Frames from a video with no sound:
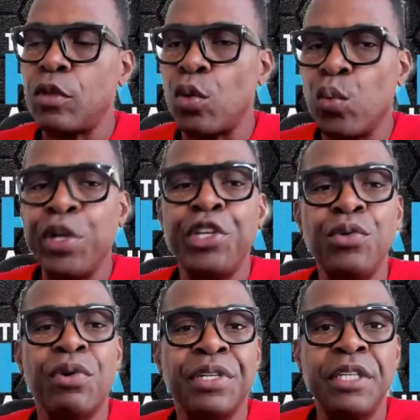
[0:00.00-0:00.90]
when
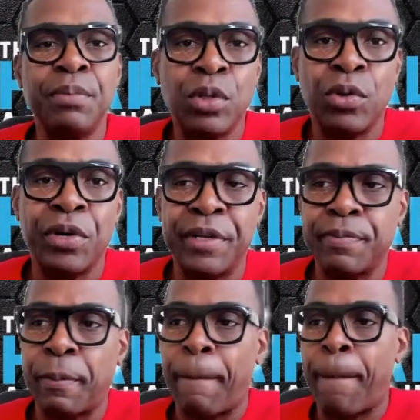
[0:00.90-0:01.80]
you are deployed,
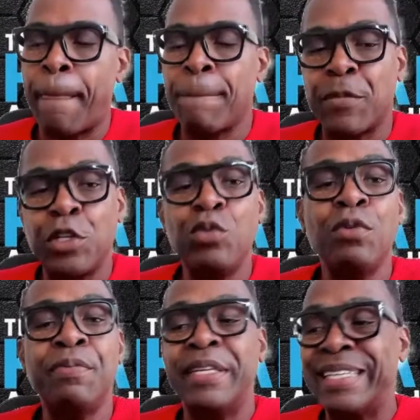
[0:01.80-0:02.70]
you will
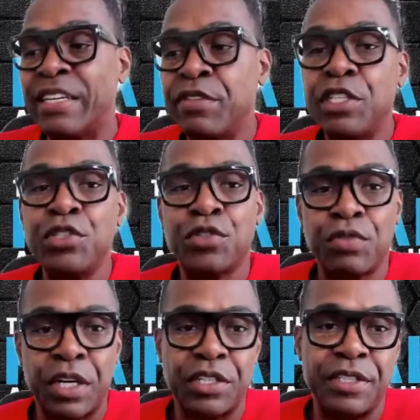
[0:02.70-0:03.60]
be given
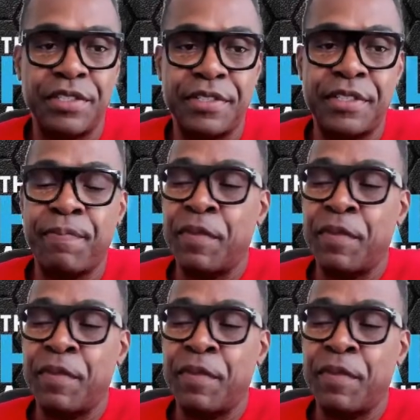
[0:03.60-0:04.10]
instructions